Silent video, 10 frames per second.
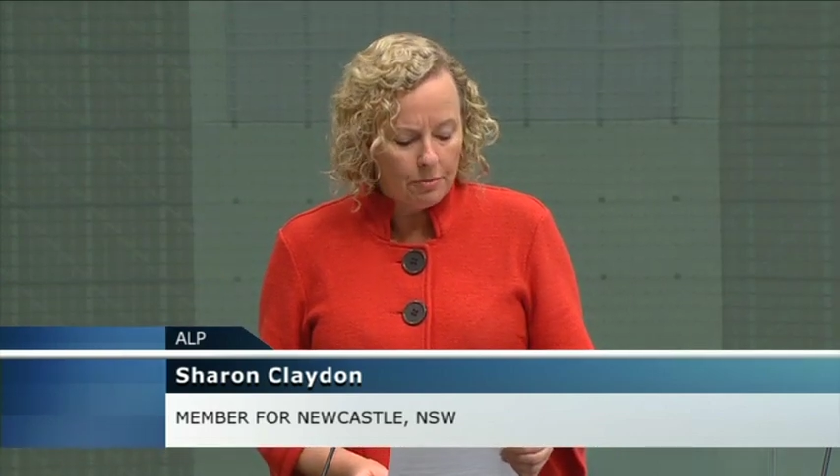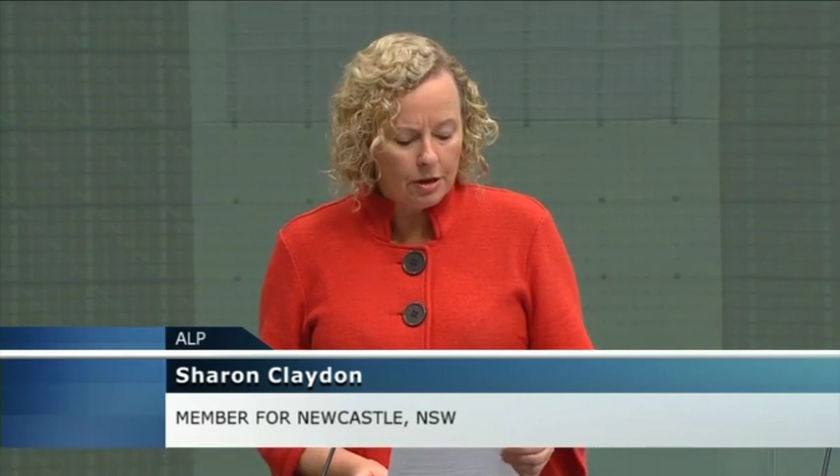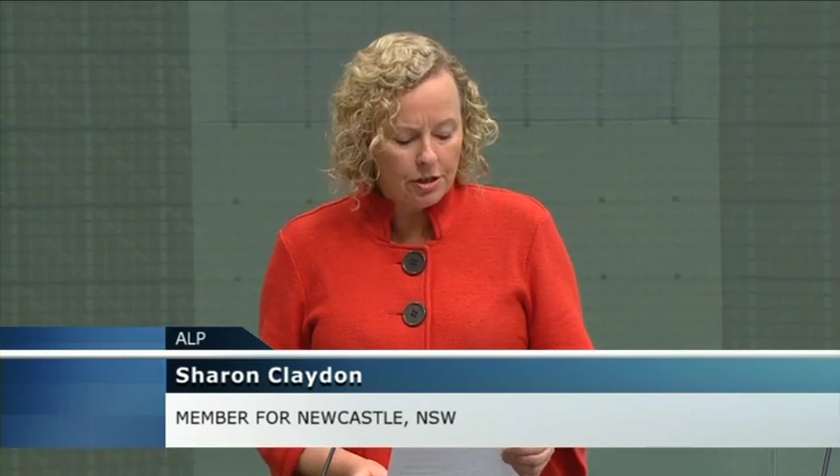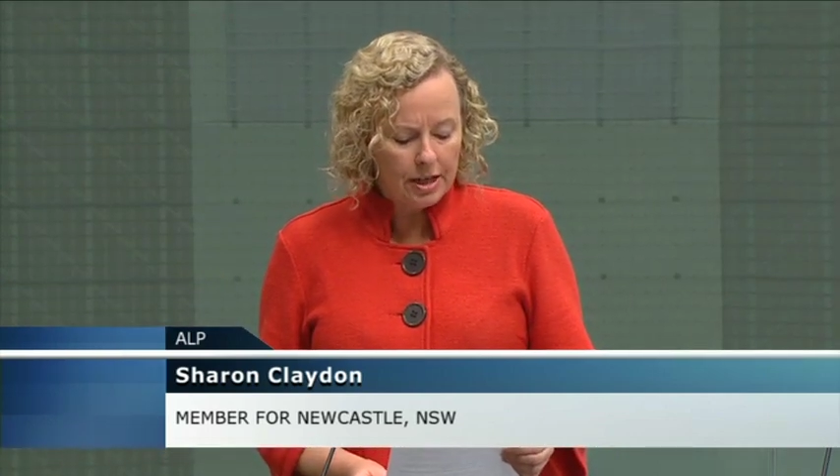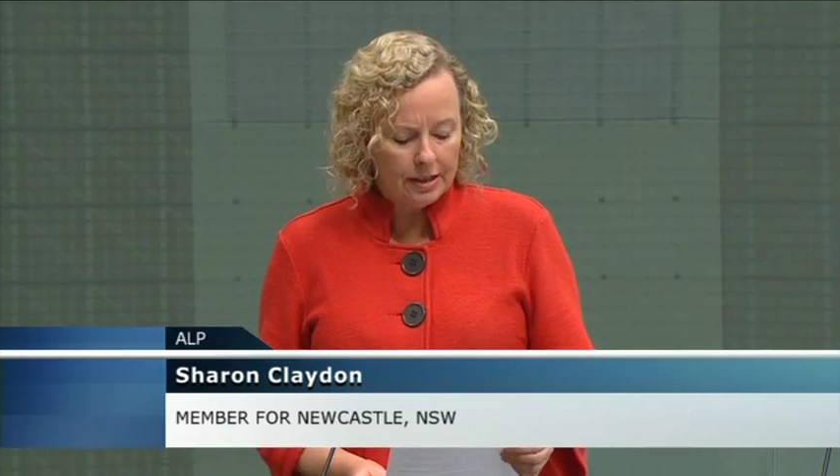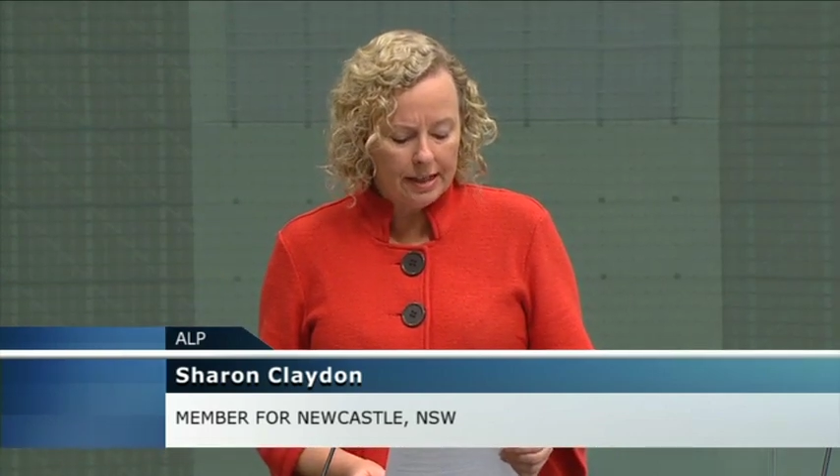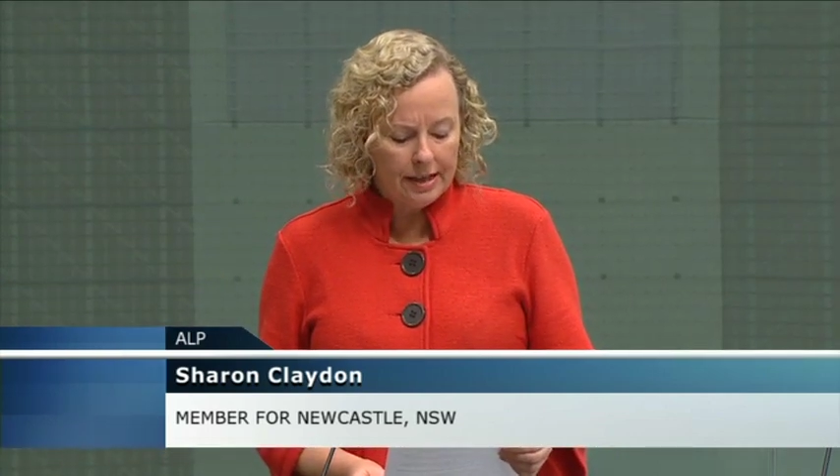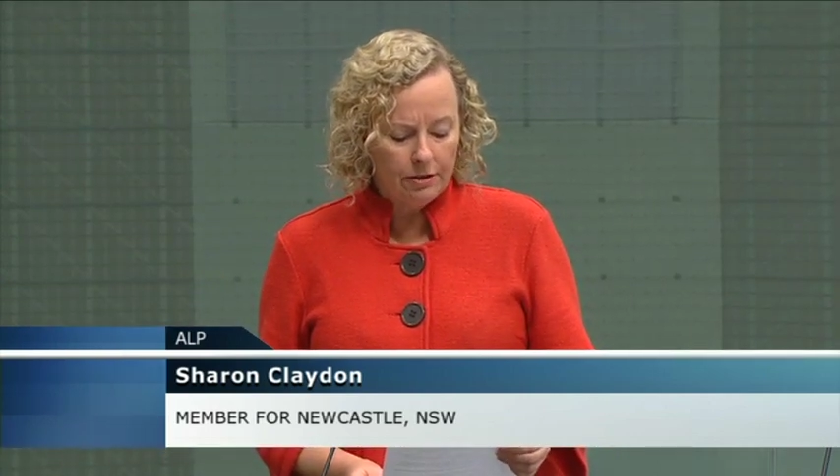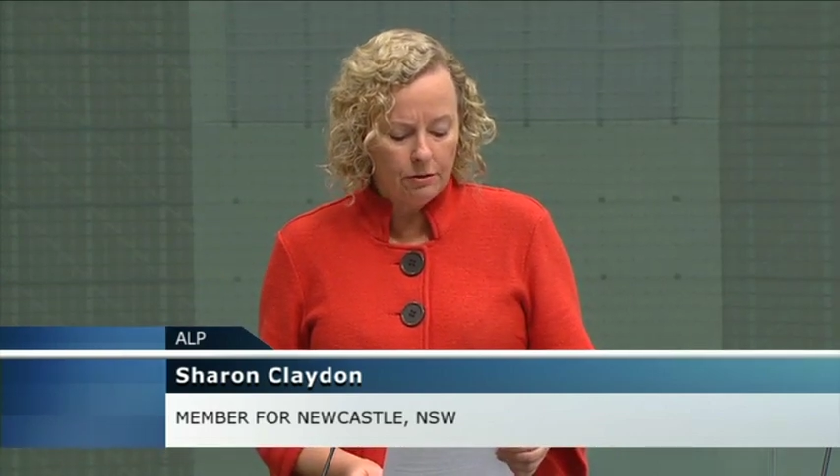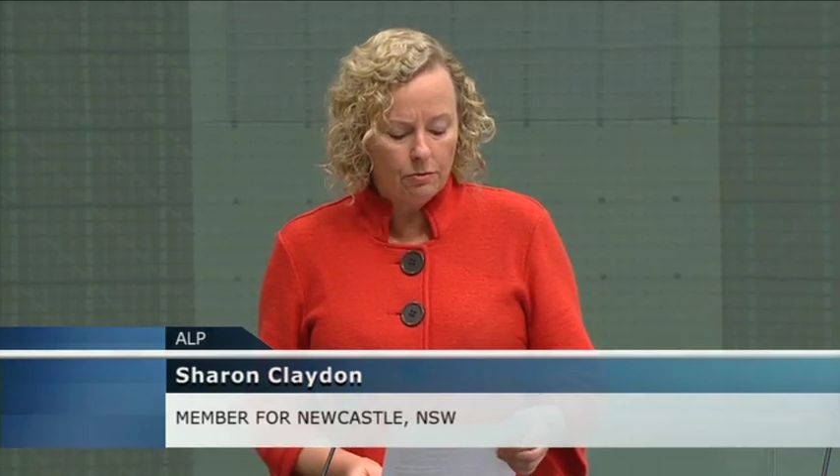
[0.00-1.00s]
Project
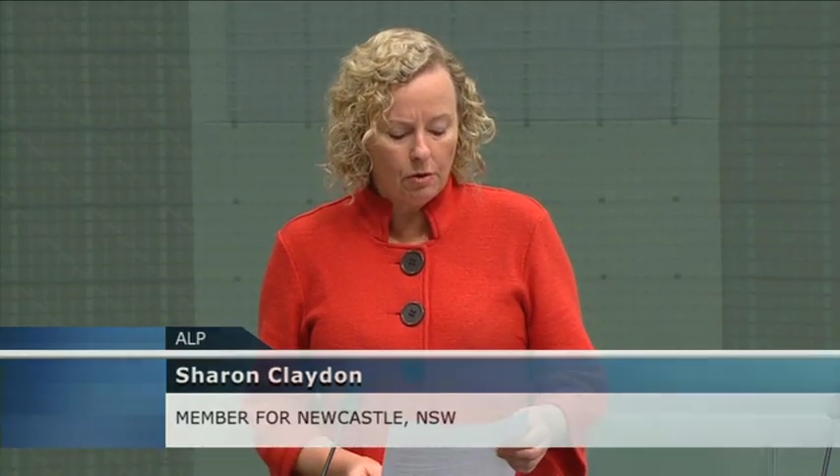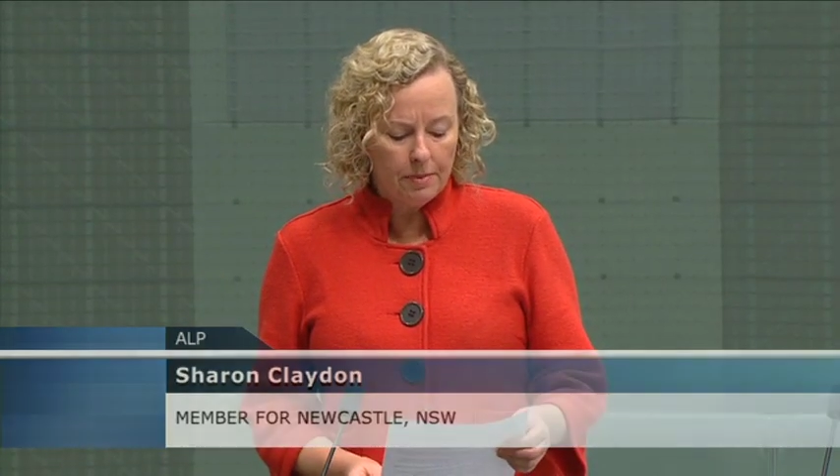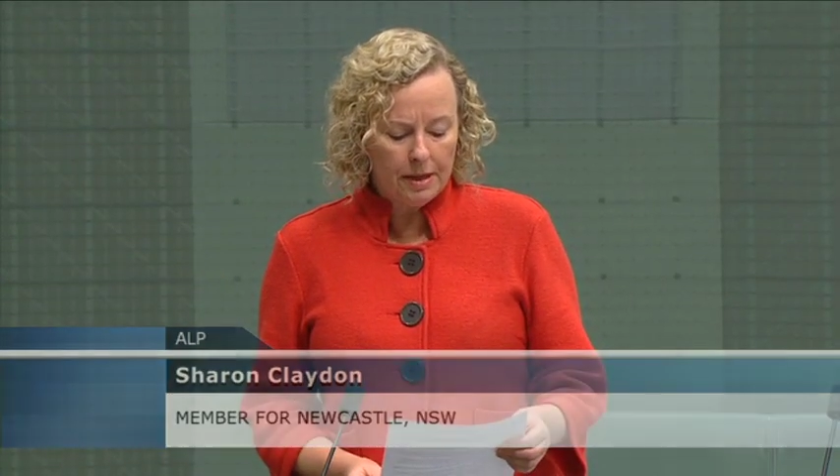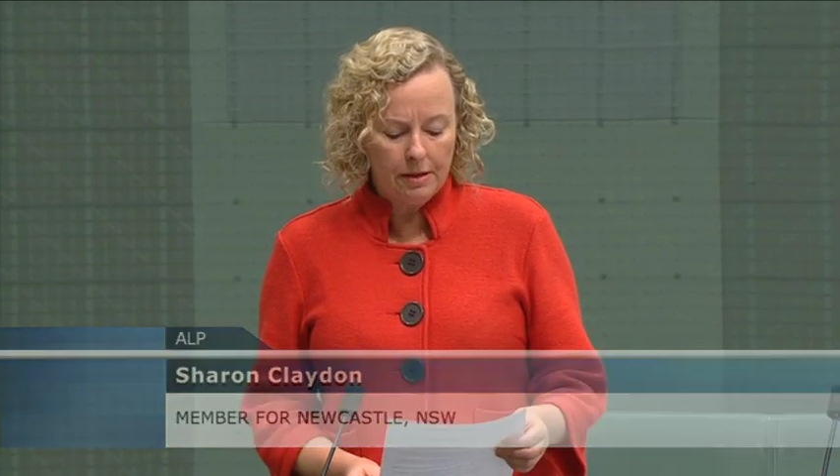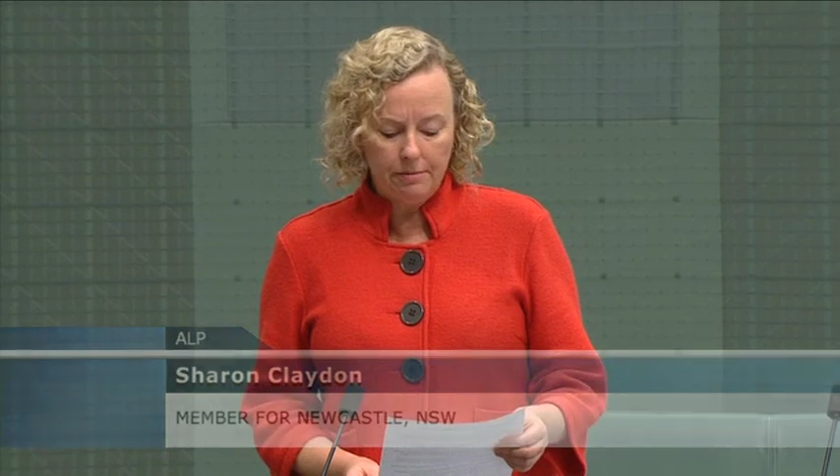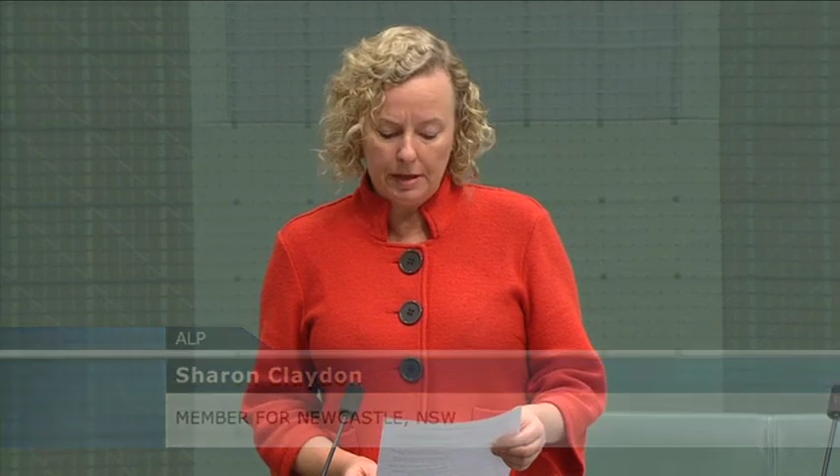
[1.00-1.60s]
lead Robbie